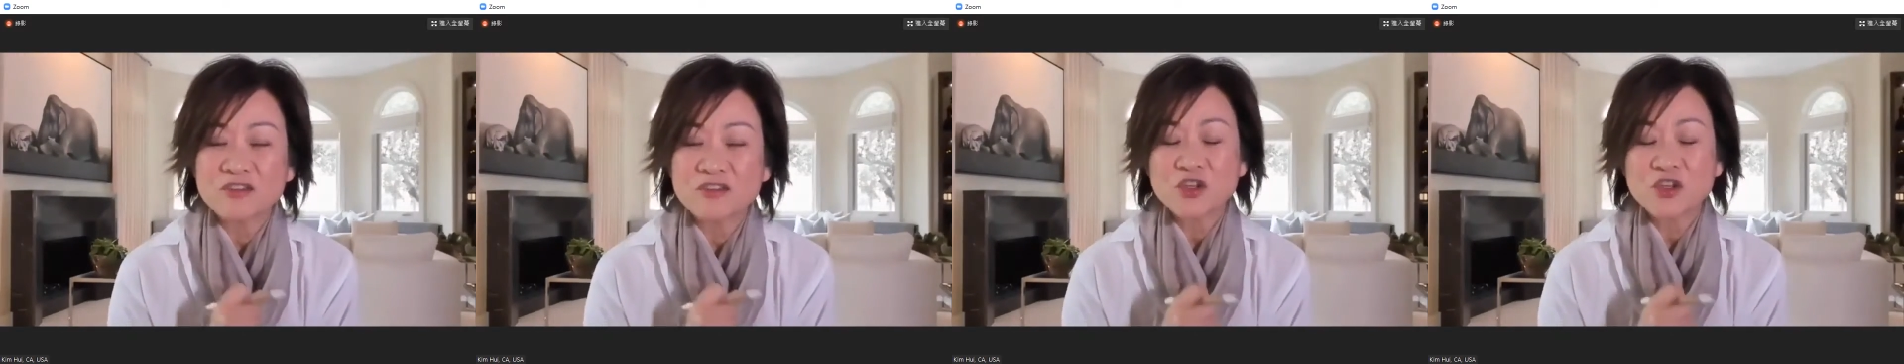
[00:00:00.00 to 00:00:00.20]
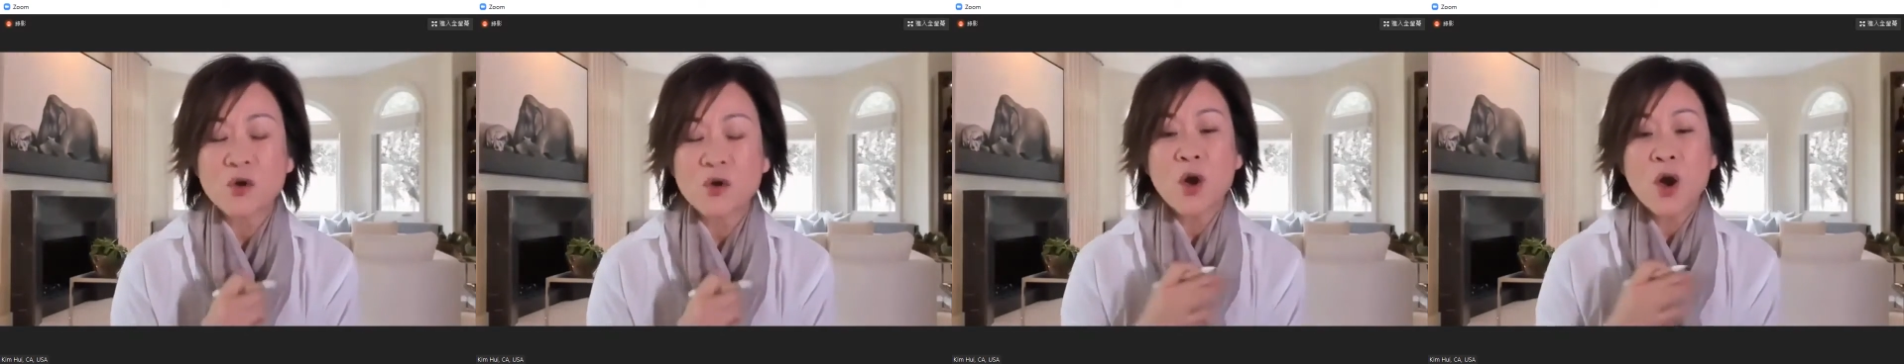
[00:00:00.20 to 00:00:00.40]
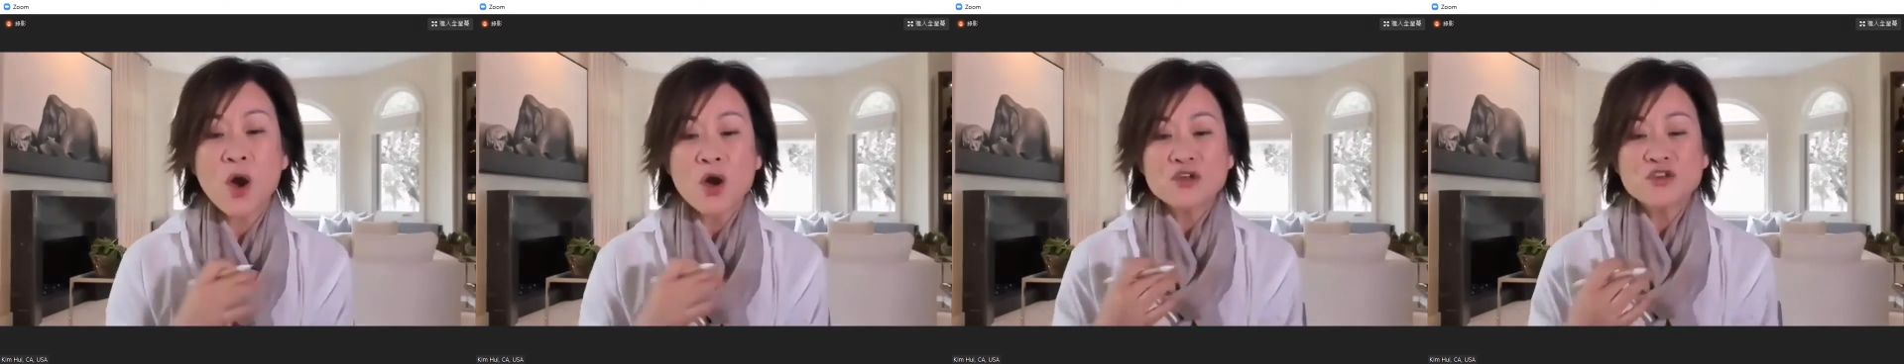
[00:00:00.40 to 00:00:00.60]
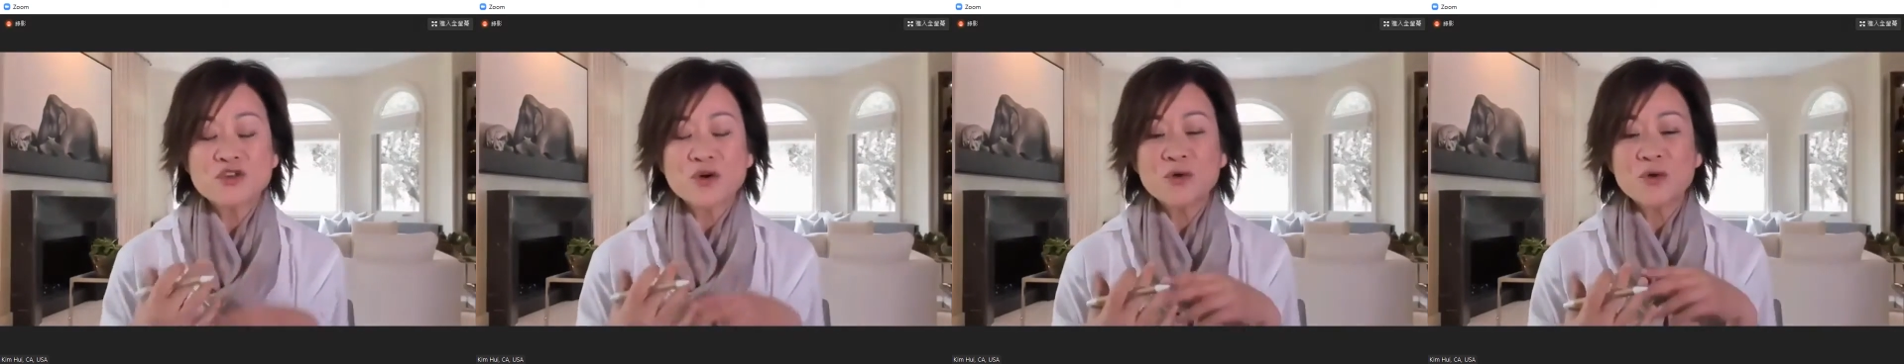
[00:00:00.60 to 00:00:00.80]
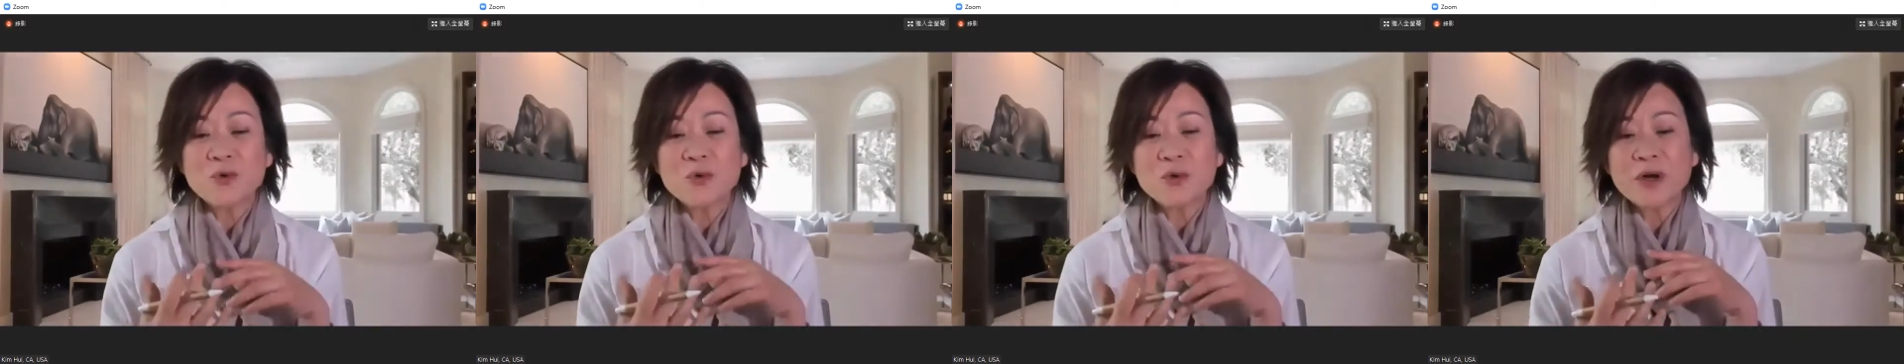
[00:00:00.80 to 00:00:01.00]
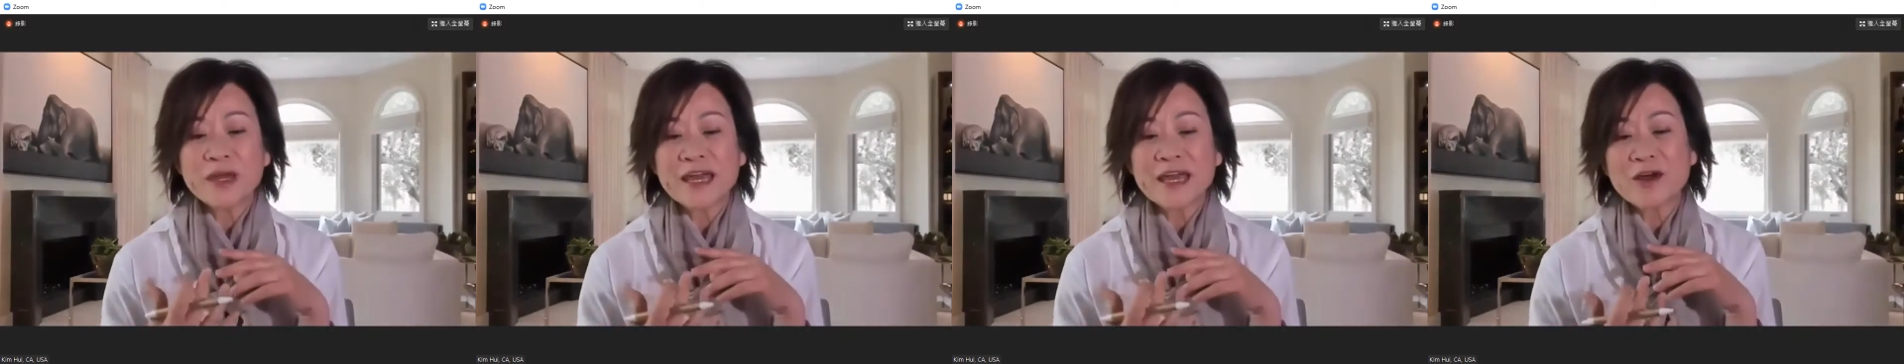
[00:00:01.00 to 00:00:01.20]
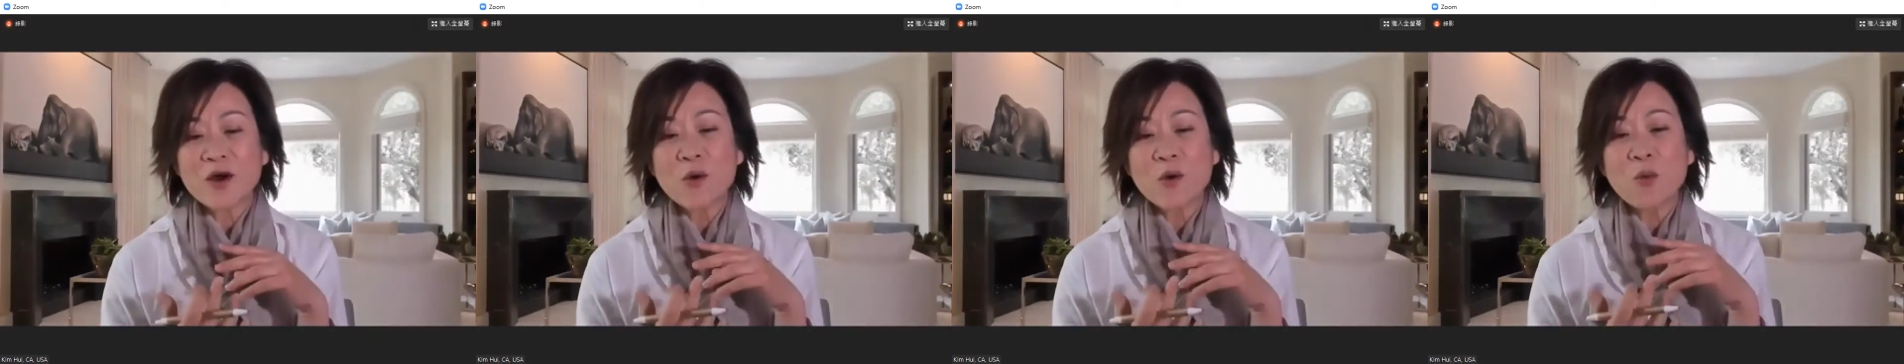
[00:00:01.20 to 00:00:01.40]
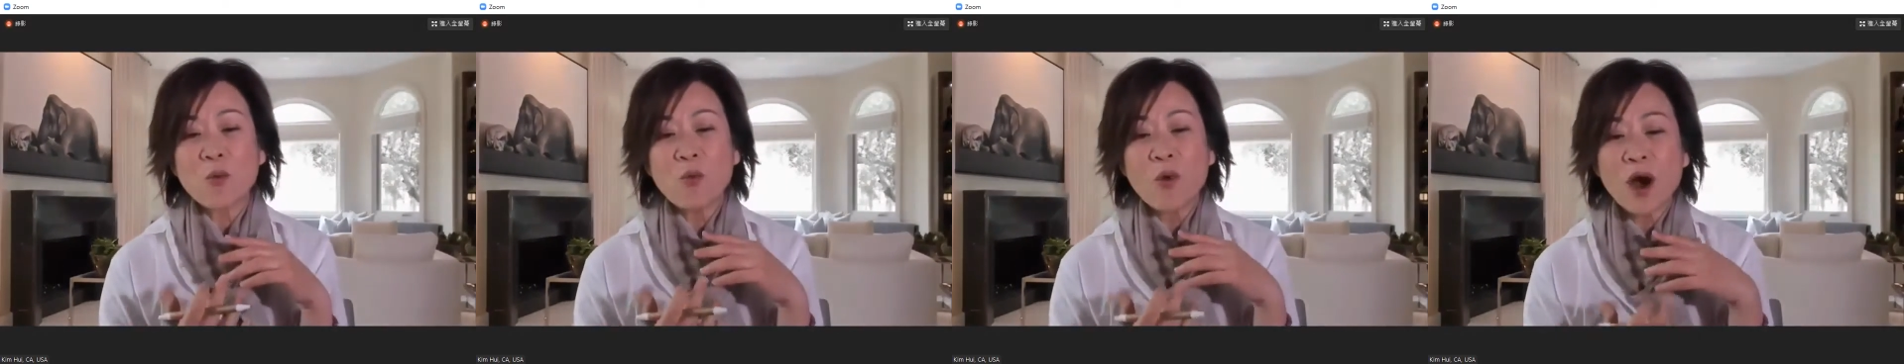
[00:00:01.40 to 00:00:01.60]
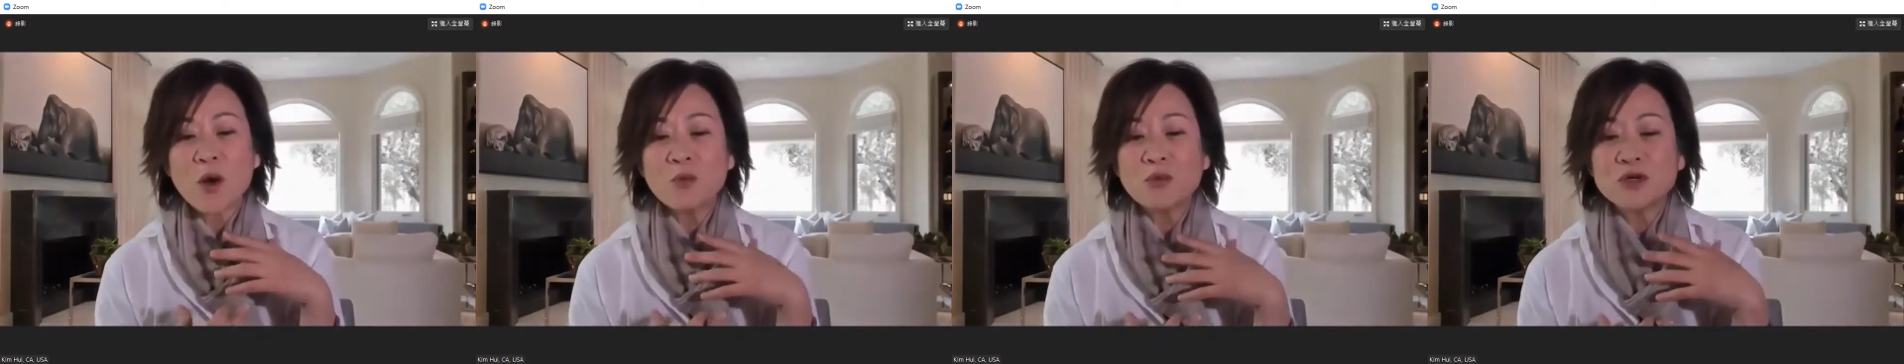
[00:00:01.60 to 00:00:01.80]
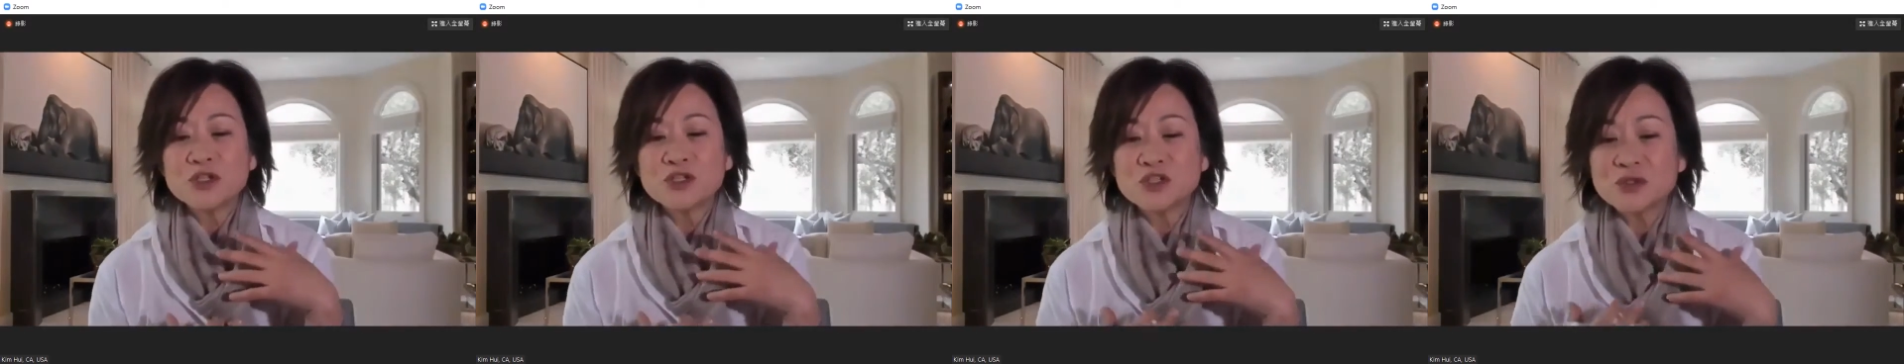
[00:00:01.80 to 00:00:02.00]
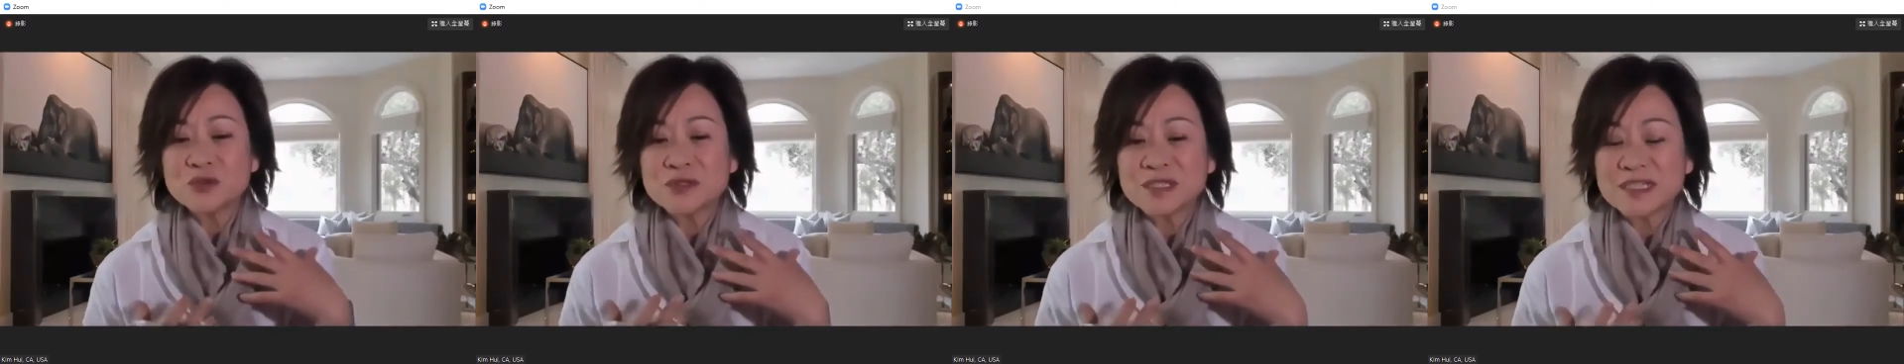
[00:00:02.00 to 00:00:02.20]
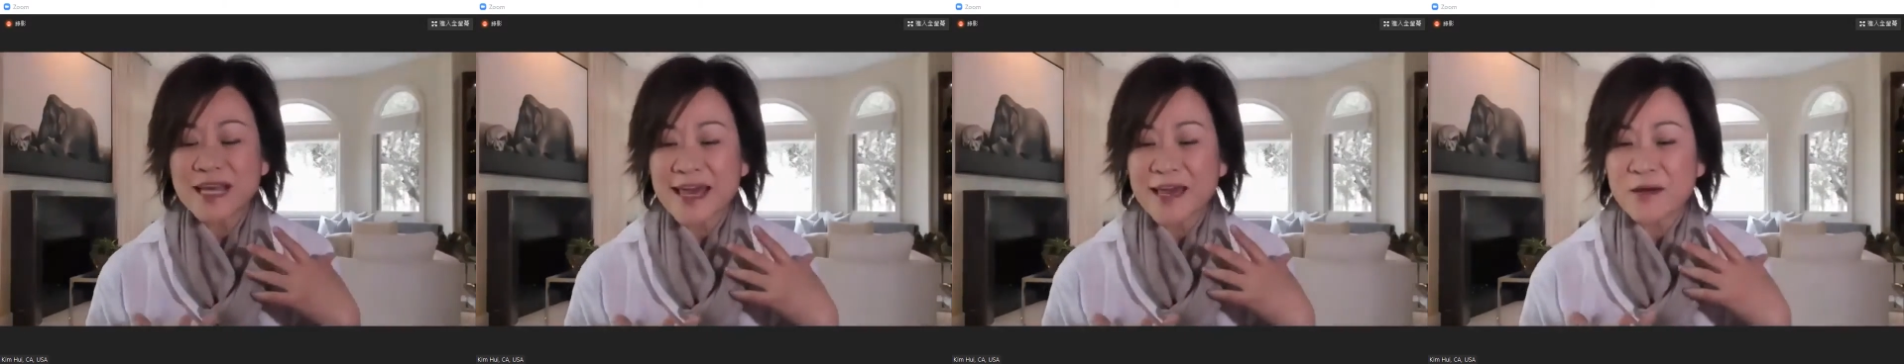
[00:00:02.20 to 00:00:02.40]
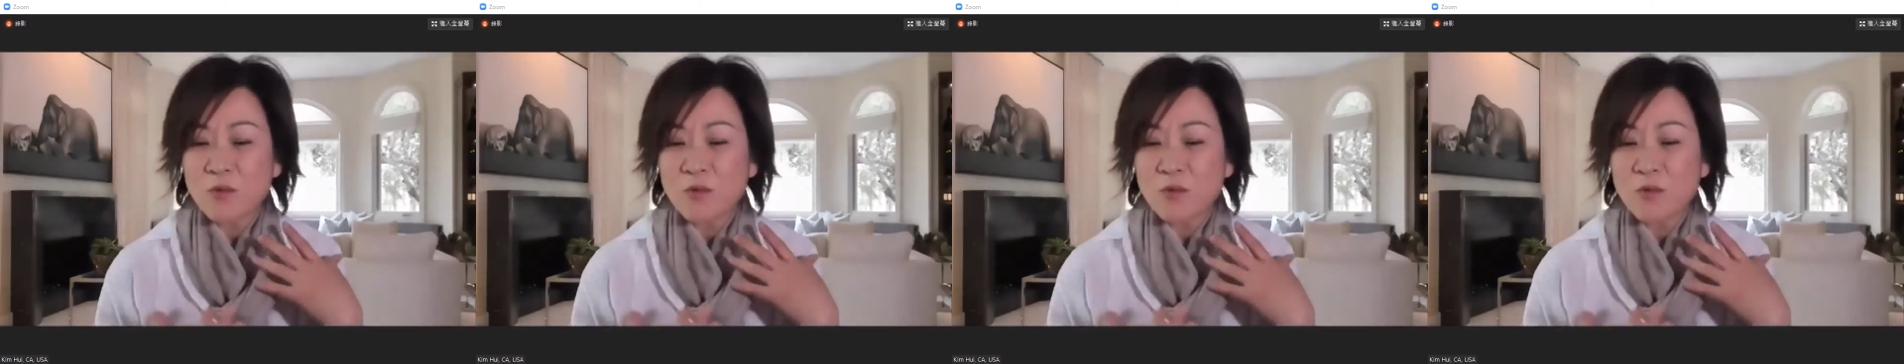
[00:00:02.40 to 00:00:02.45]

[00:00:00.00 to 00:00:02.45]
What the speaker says: So, what would you say?